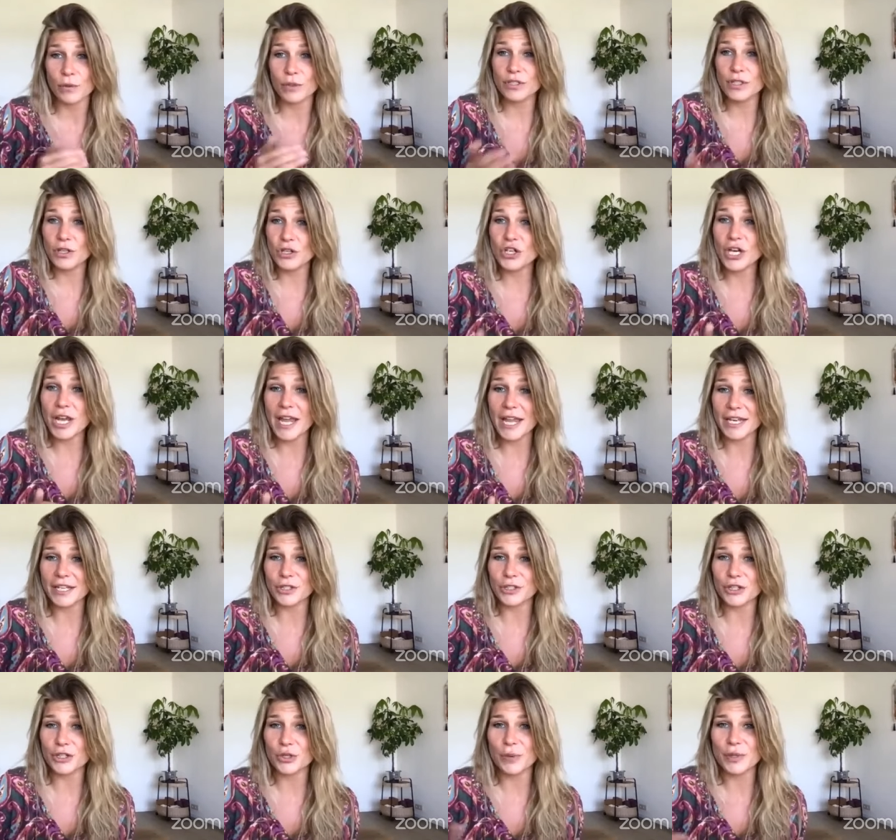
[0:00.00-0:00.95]
what to
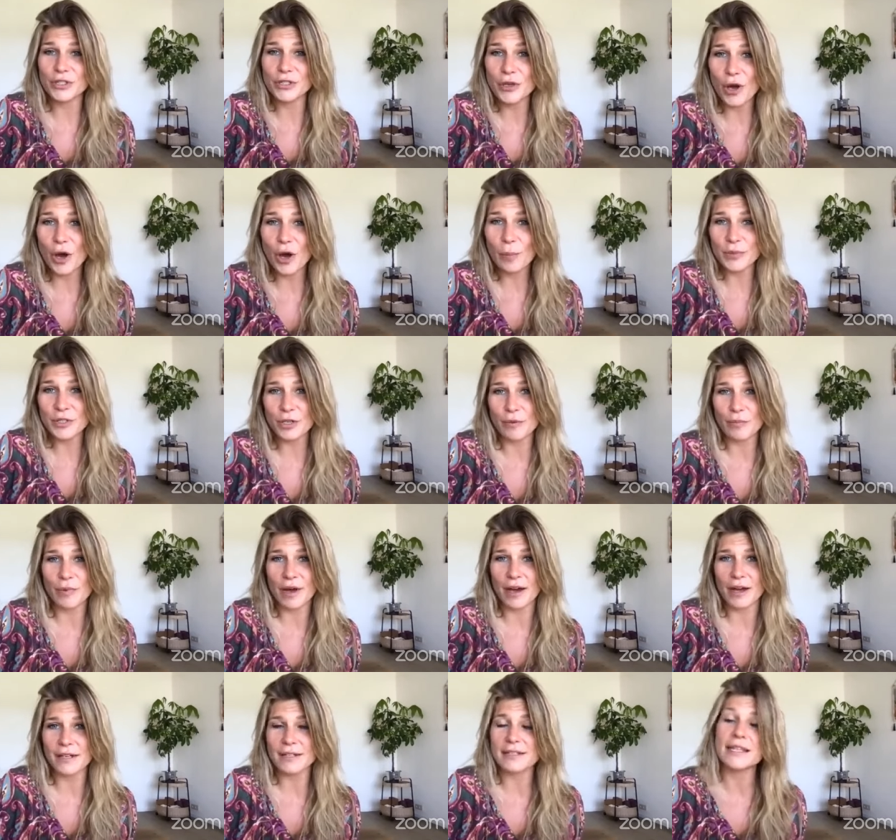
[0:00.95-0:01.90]
change, what to
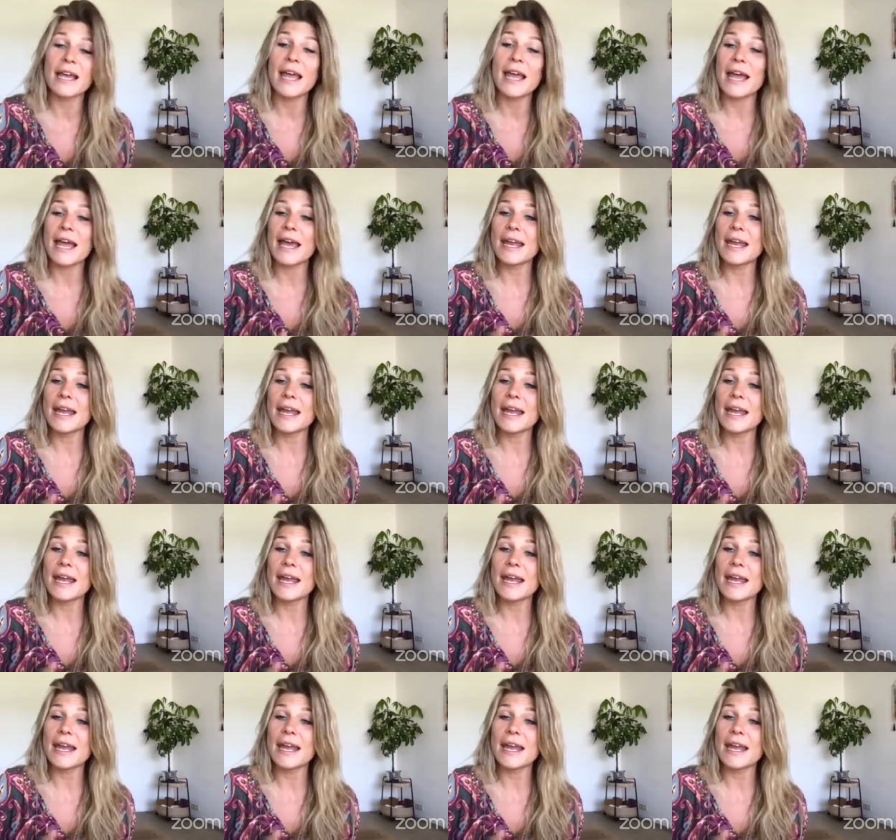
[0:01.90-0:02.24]
optimize,